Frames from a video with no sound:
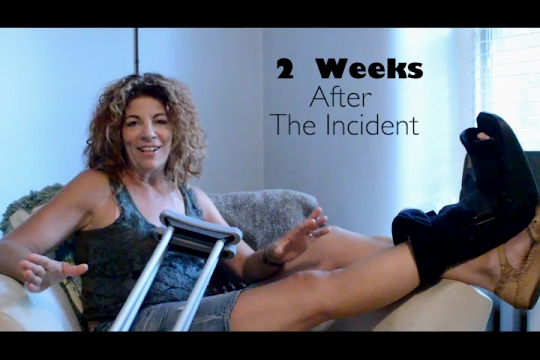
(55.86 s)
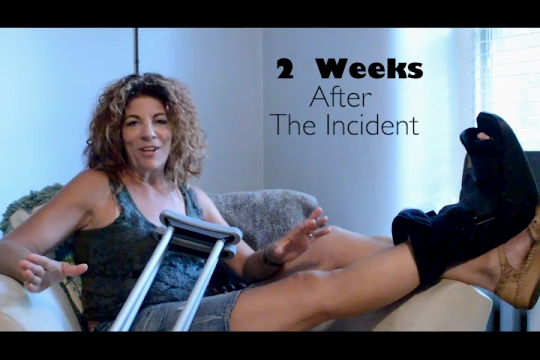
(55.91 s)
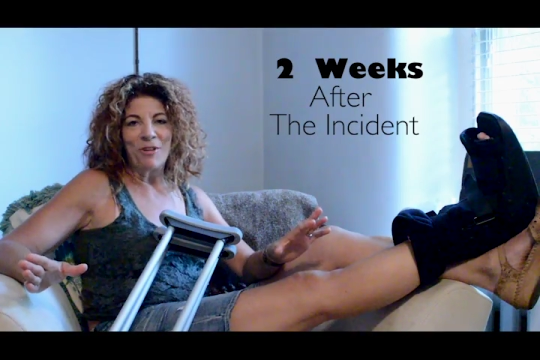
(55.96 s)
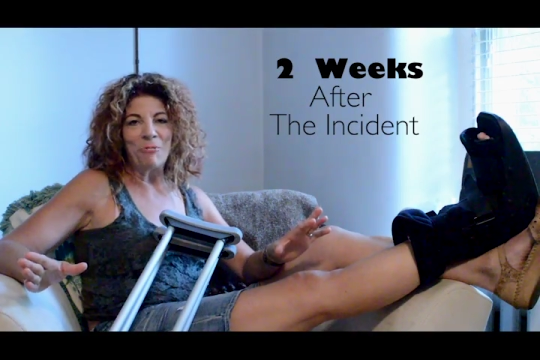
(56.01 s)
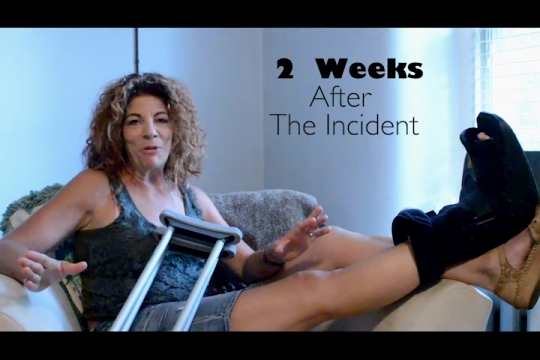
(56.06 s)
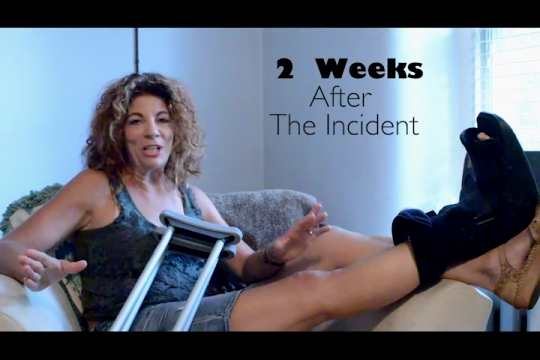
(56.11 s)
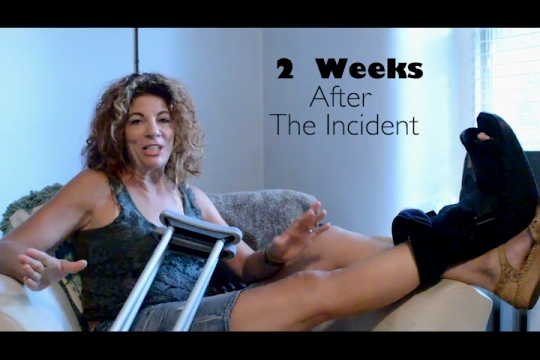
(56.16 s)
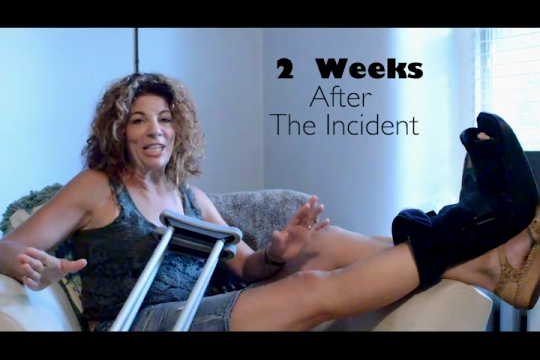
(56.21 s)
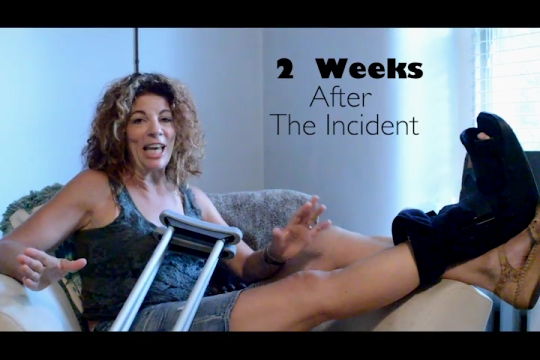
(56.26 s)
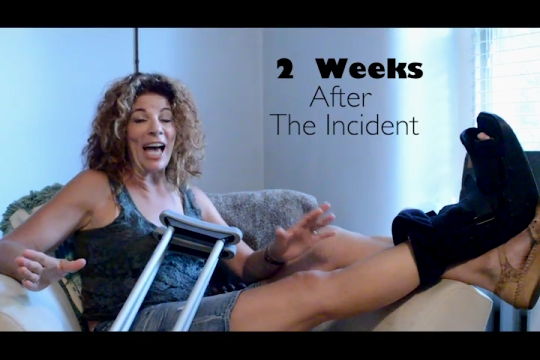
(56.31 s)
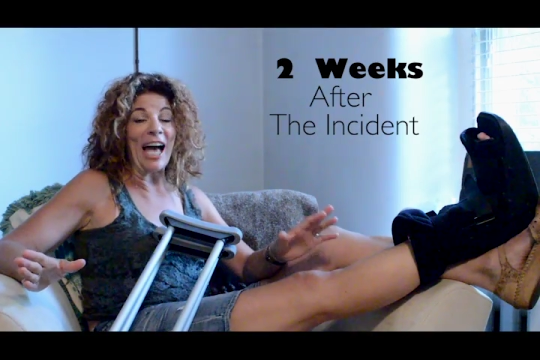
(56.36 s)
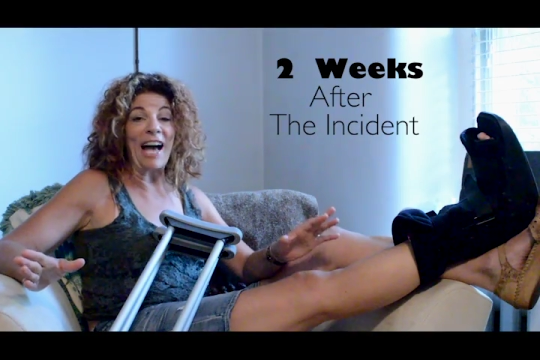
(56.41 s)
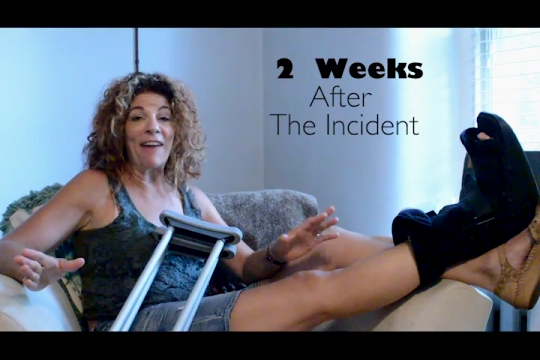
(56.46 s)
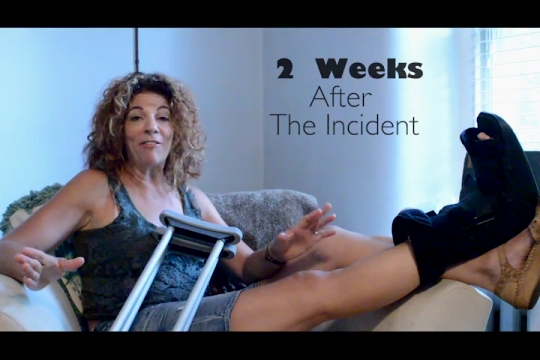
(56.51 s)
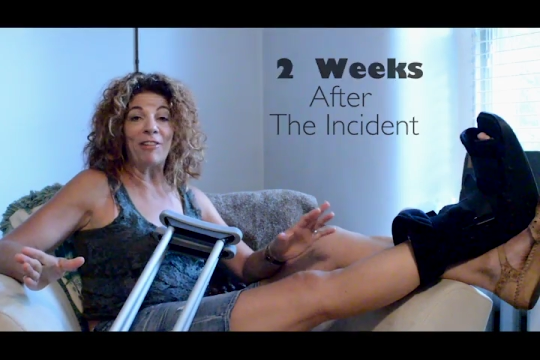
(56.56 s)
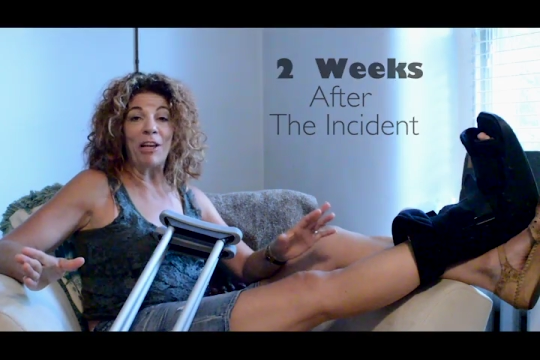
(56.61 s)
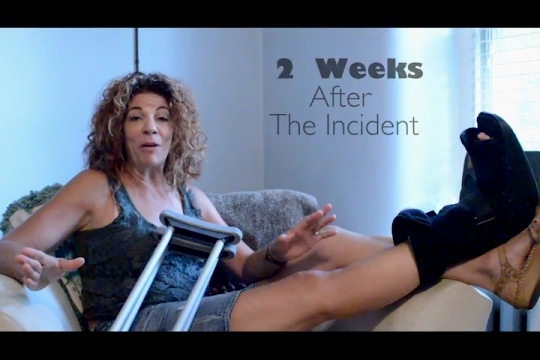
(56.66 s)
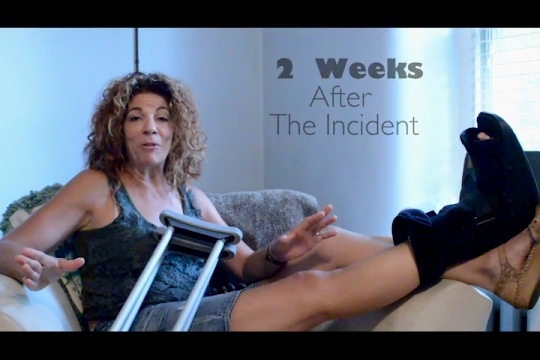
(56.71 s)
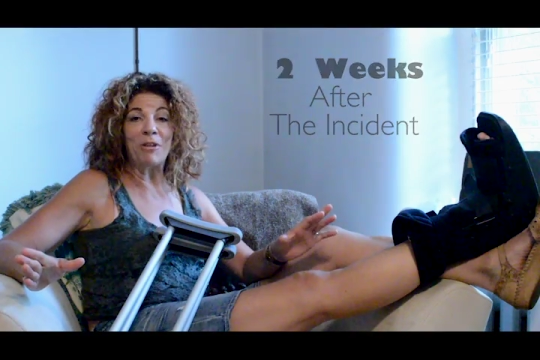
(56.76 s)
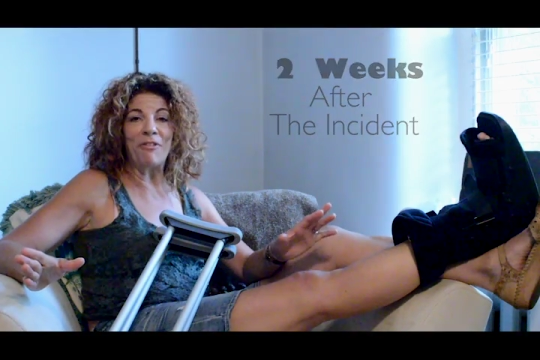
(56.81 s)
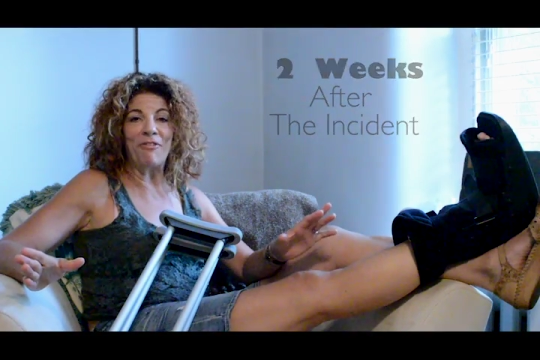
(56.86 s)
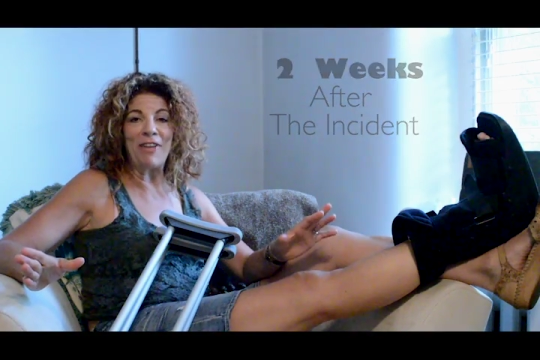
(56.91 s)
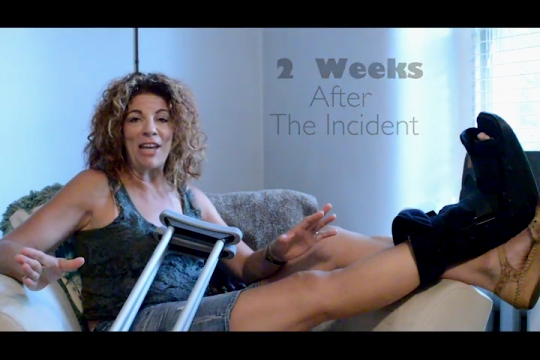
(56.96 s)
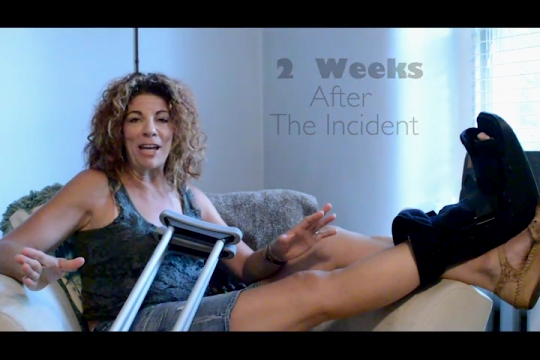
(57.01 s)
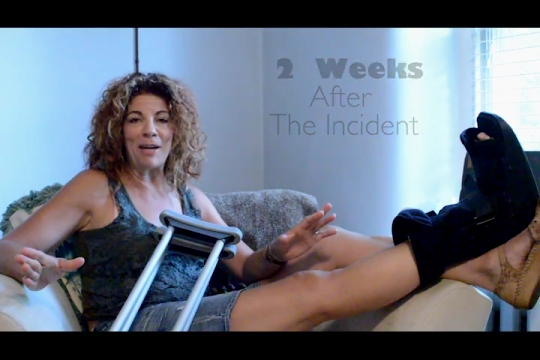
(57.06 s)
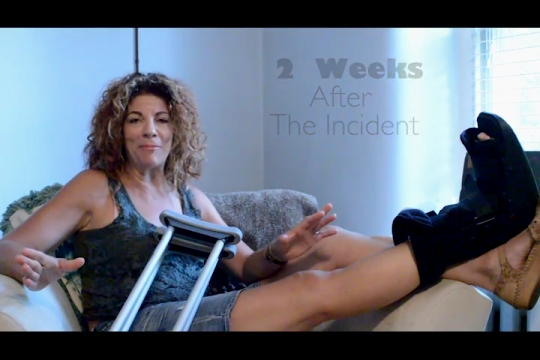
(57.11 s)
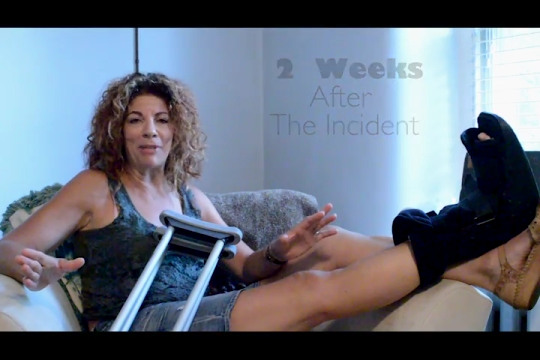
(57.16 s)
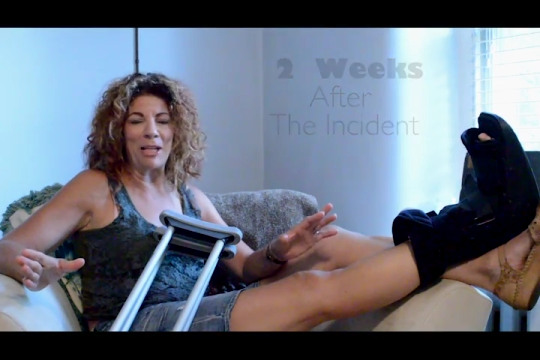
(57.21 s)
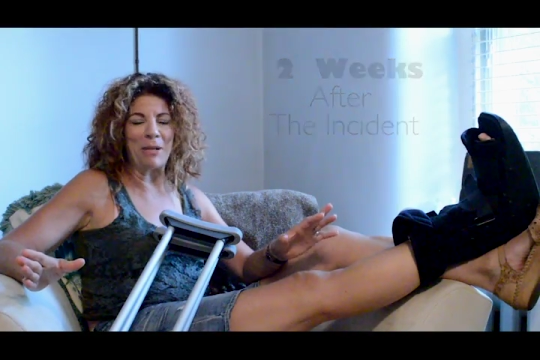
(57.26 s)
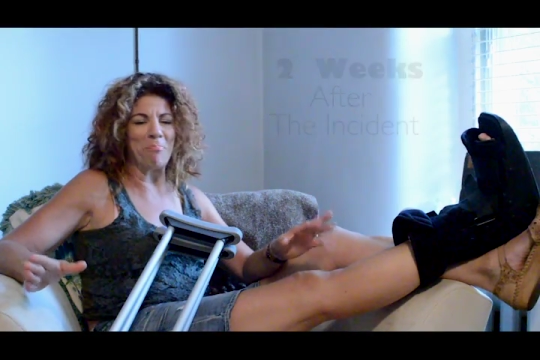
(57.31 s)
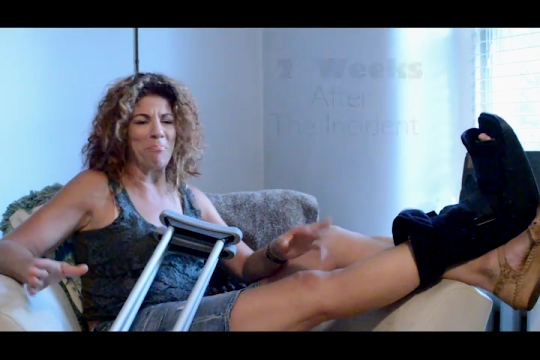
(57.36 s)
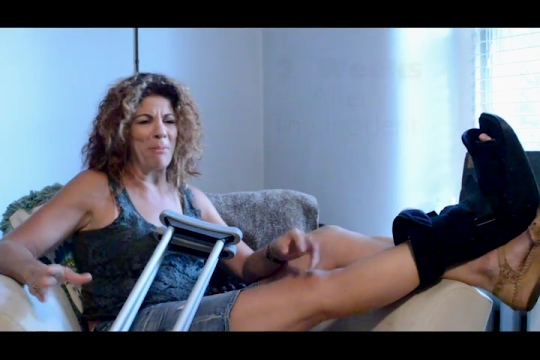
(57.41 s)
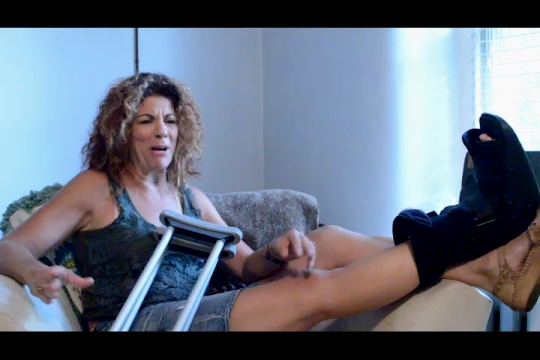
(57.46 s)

Went to Avalon with the family.